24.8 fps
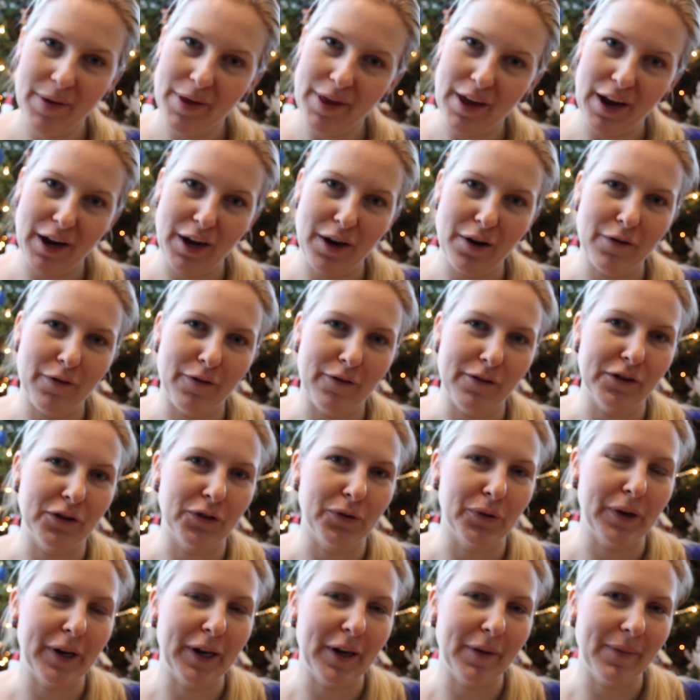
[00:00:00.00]
Thank you for
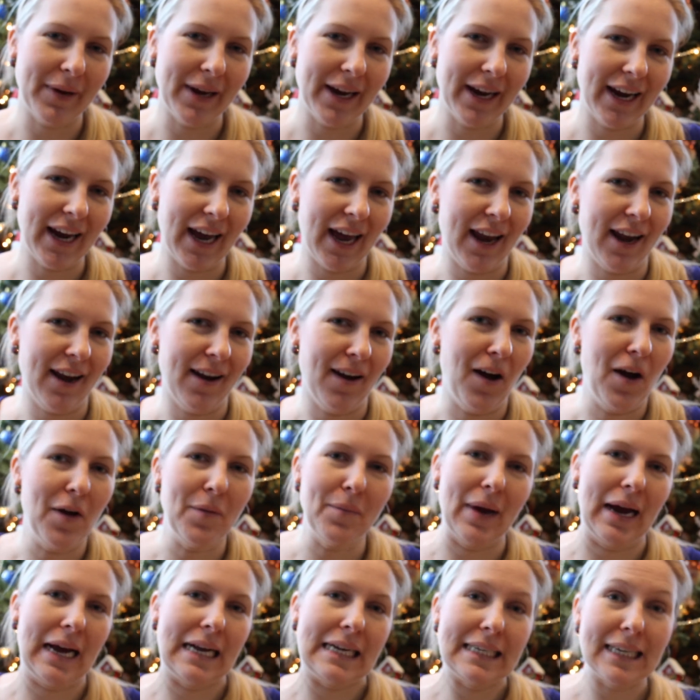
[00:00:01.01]
joining me again on
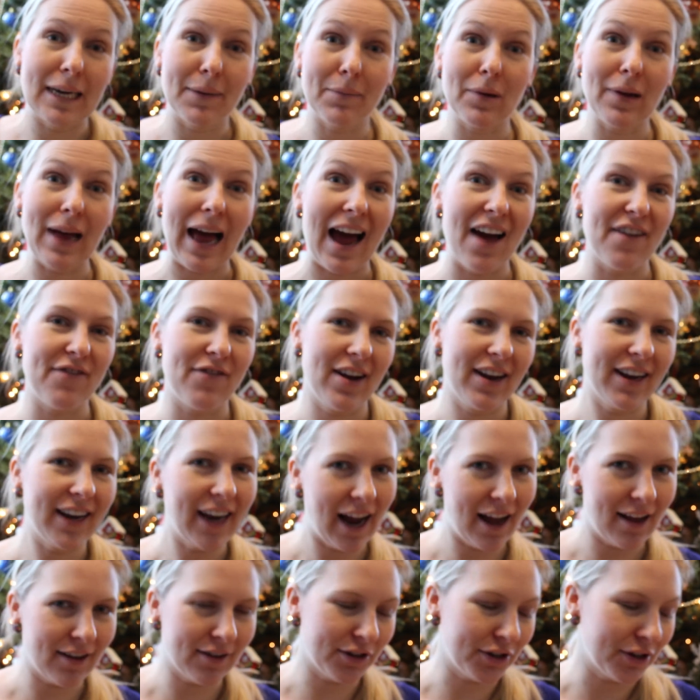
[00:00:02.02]
my double advent
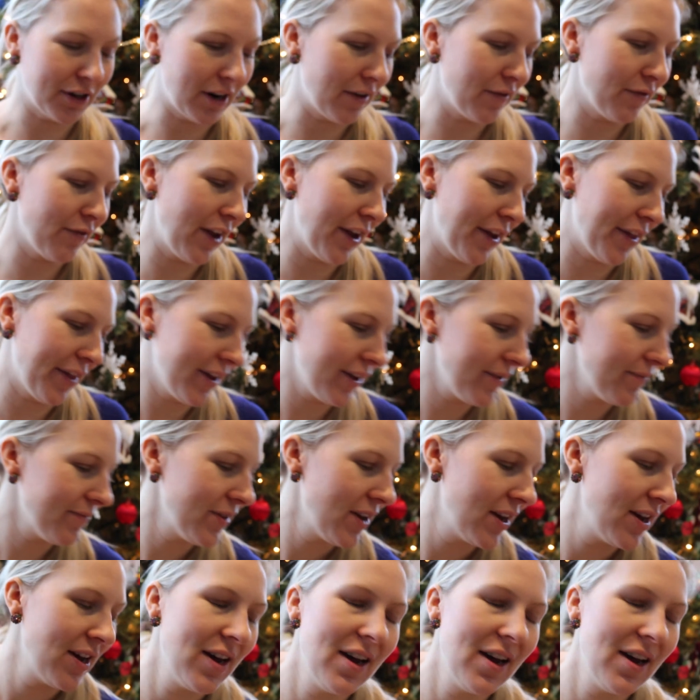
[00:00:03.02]
calendar unveiling.